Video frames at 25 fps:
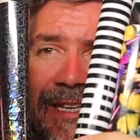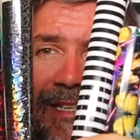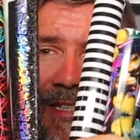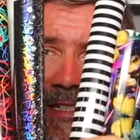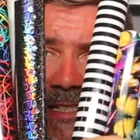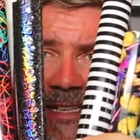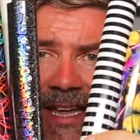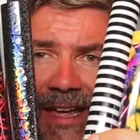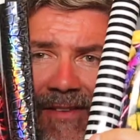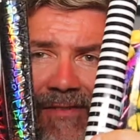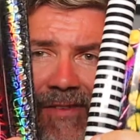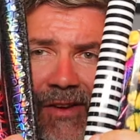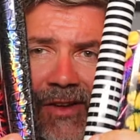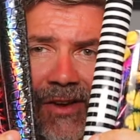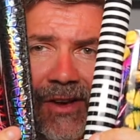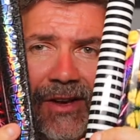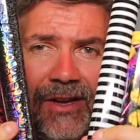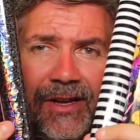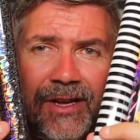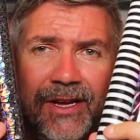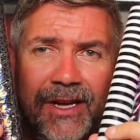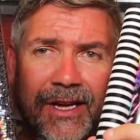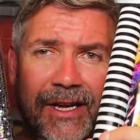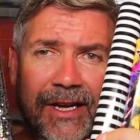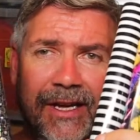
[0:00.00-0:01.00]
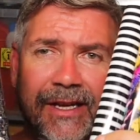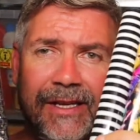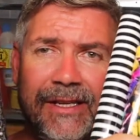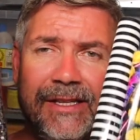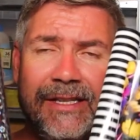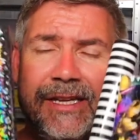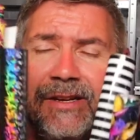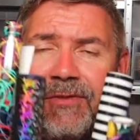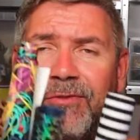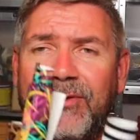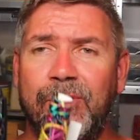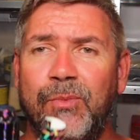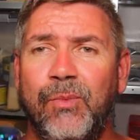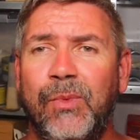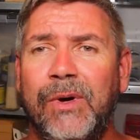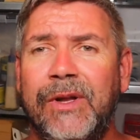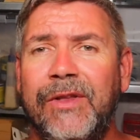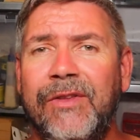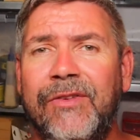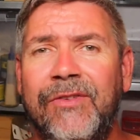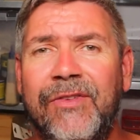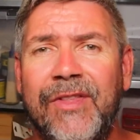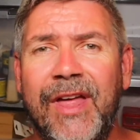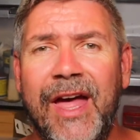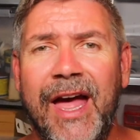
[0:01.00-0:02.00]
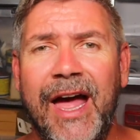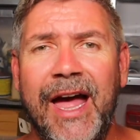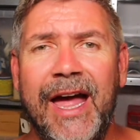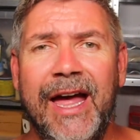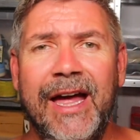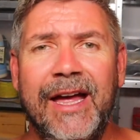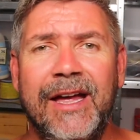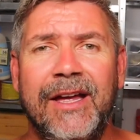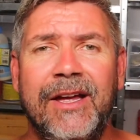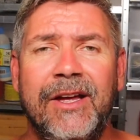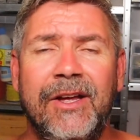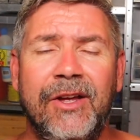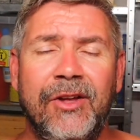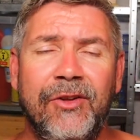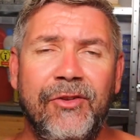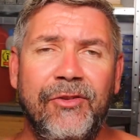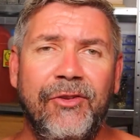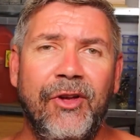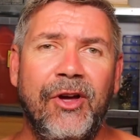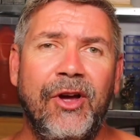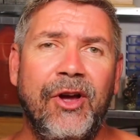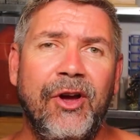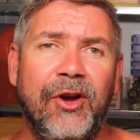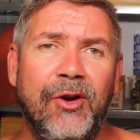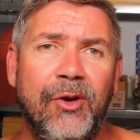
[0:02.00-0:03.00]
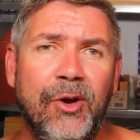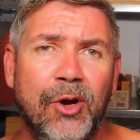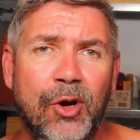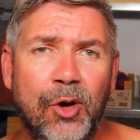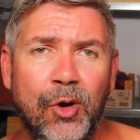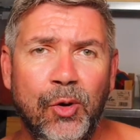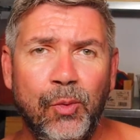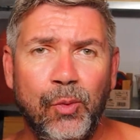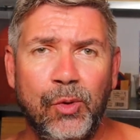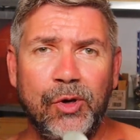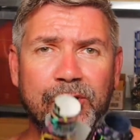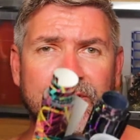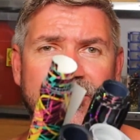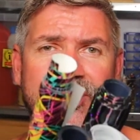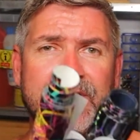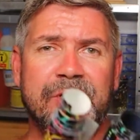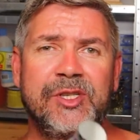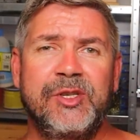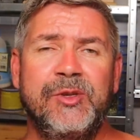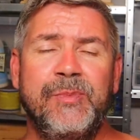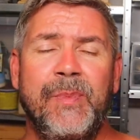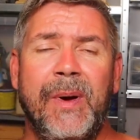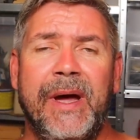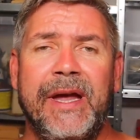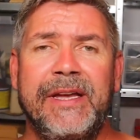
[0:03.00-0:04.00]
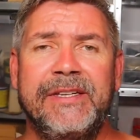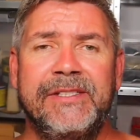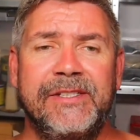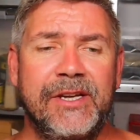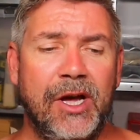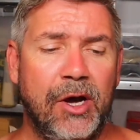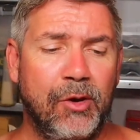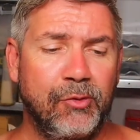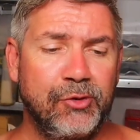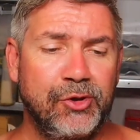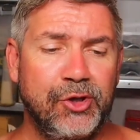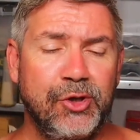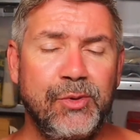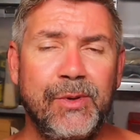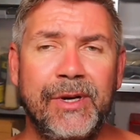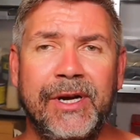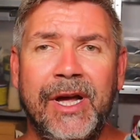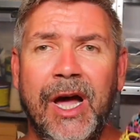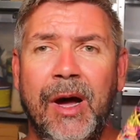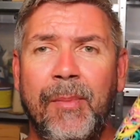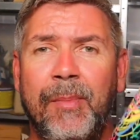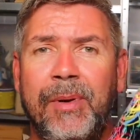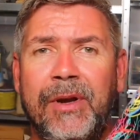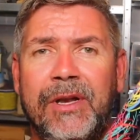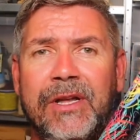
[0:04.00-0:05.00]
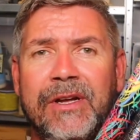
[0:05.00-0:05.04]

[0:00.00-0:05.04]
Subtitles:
7 different ones there. So watch this space. I'll do a couple